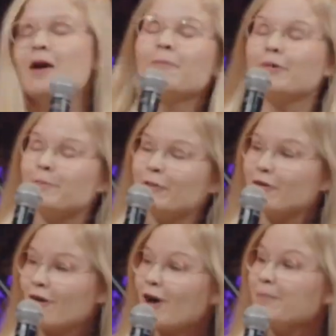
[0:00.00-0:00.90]
per
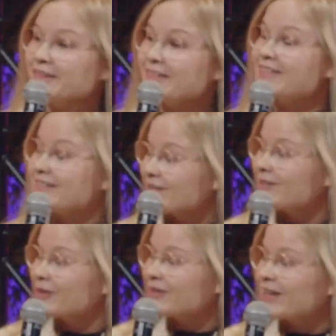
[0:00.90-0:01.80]
garment is
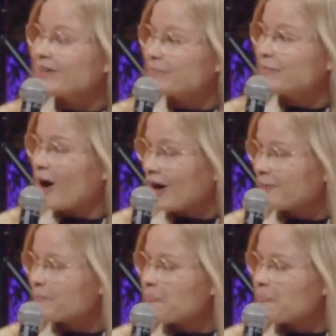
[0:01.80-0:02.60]
not that high.